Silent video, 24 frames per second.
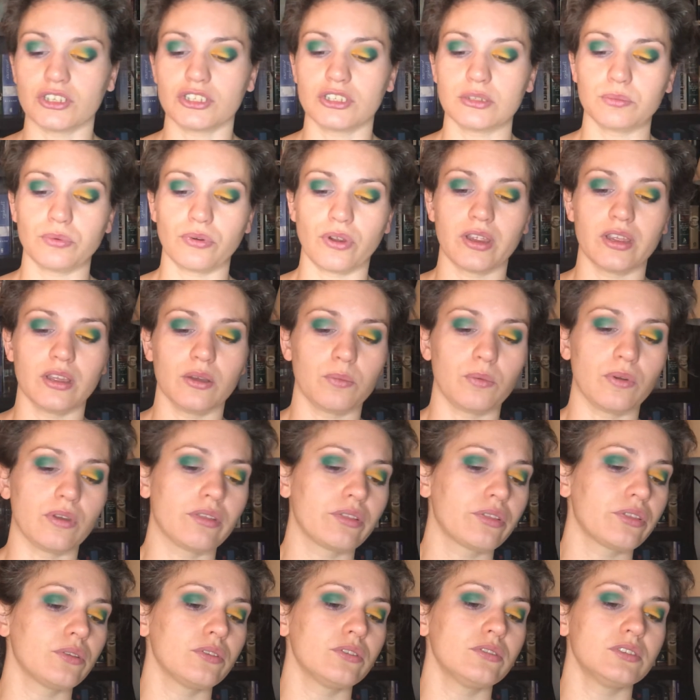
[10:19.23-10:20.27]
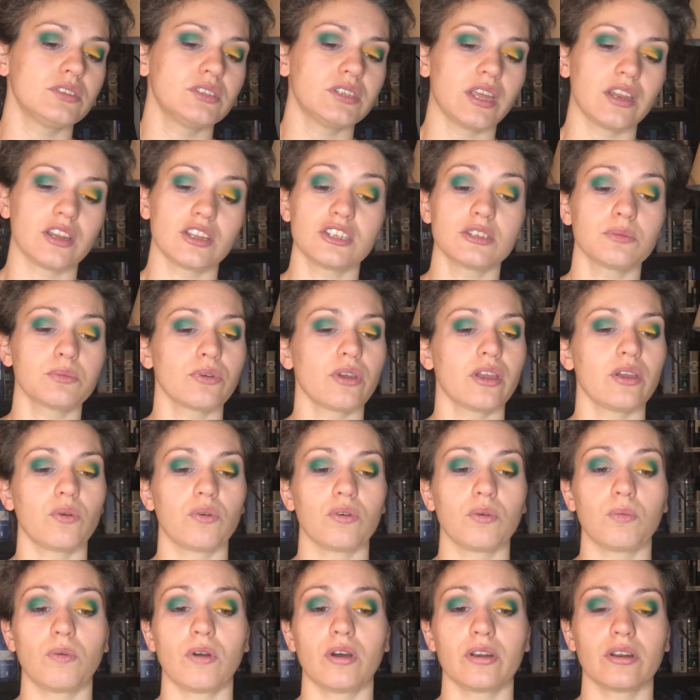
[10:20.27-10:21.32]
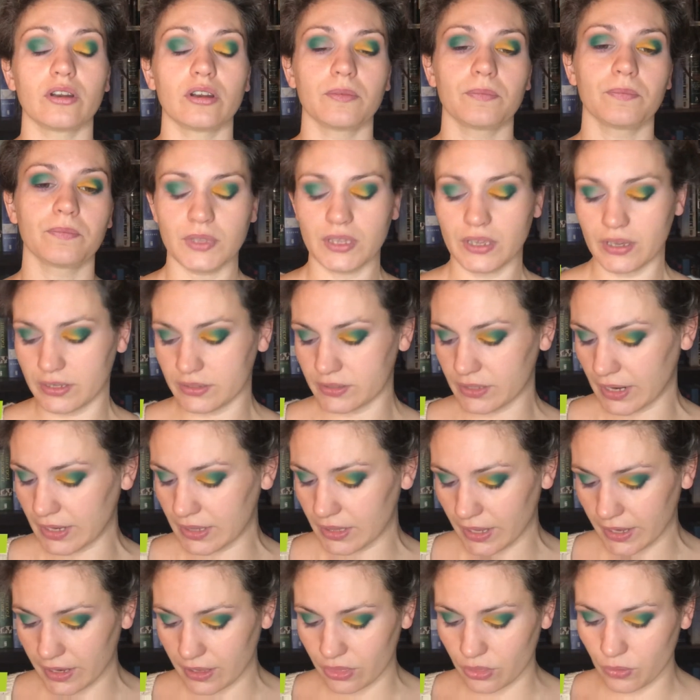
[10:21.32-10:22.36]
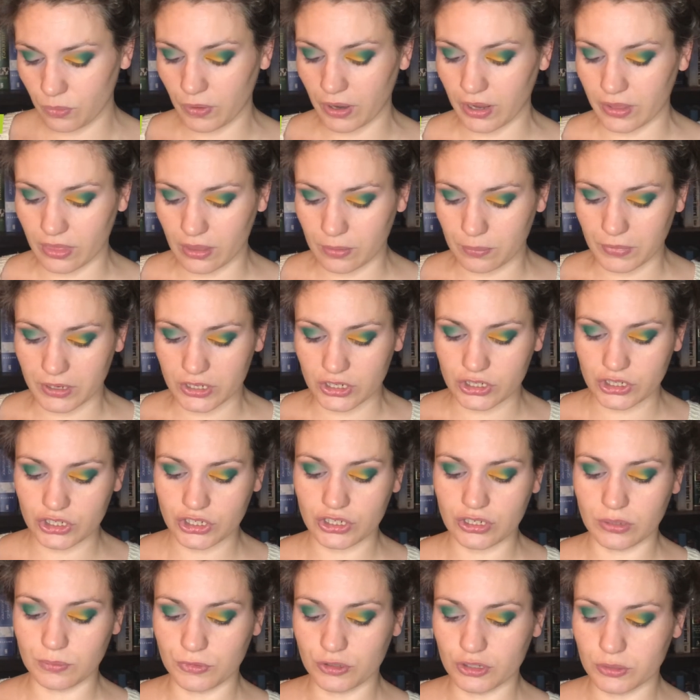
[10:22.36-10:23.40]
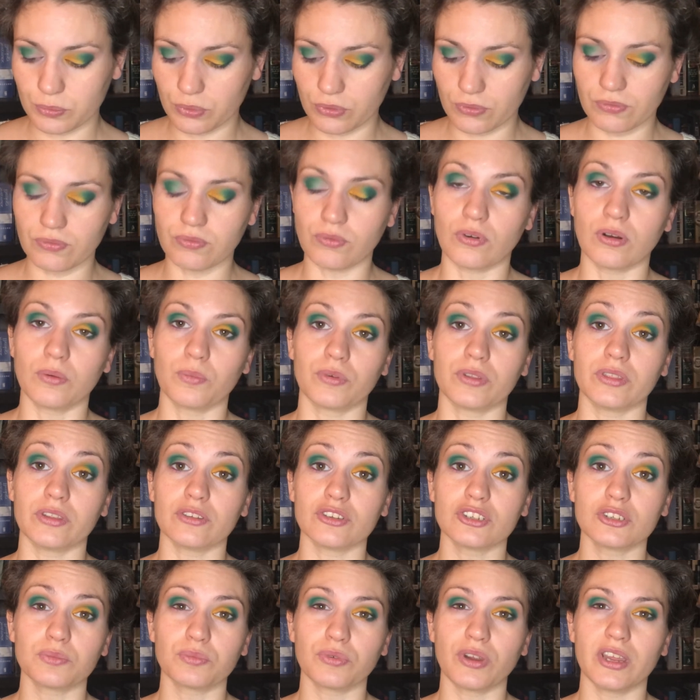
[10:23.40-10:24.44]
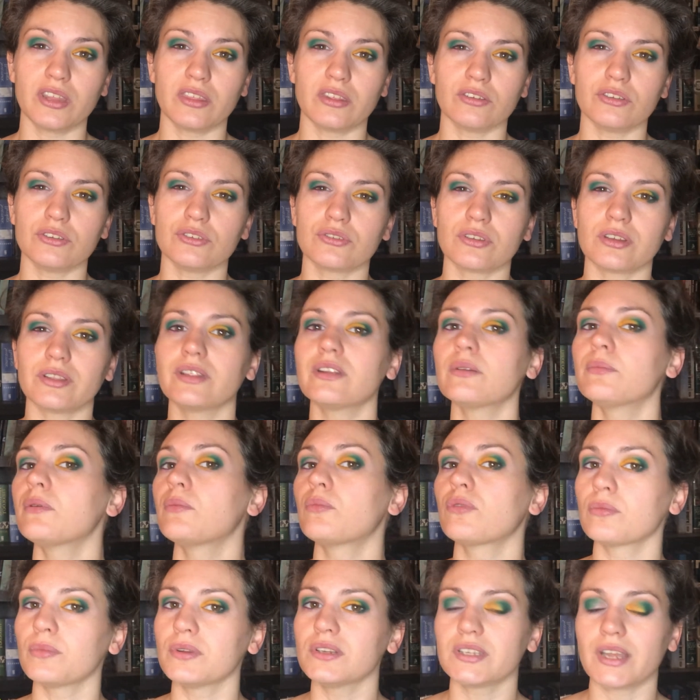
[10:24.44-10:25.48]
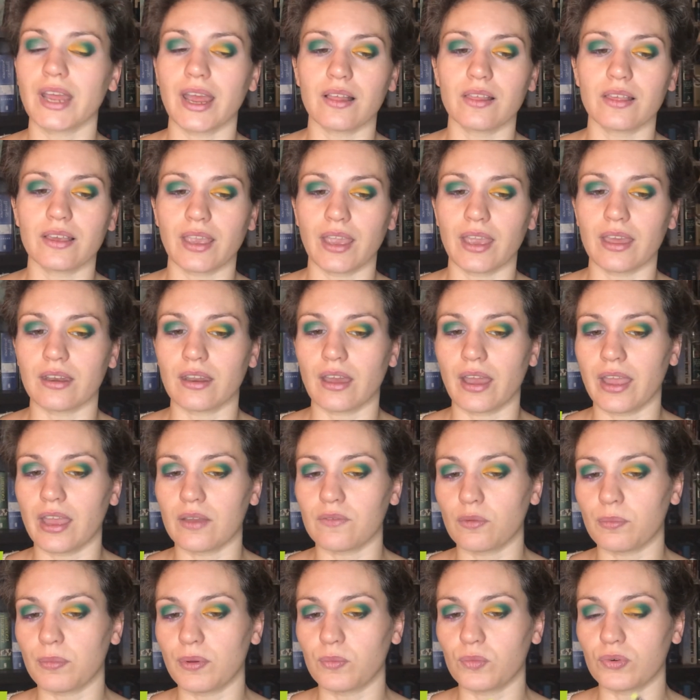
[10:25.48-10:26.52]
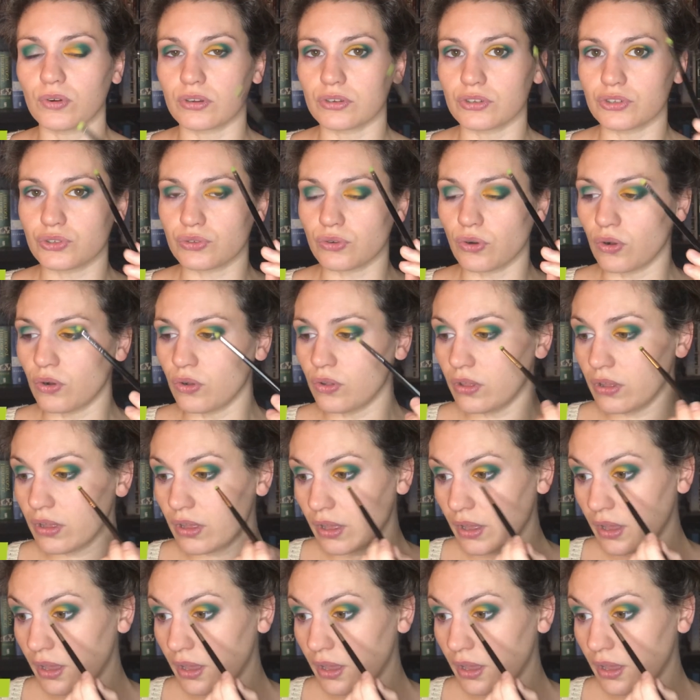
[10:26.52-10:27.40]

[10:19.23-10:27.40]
spray it with setting spray or water because I like the way that my shimmers perform when they're sprayed. They're usually a little bit more metallic and I have a bit more control.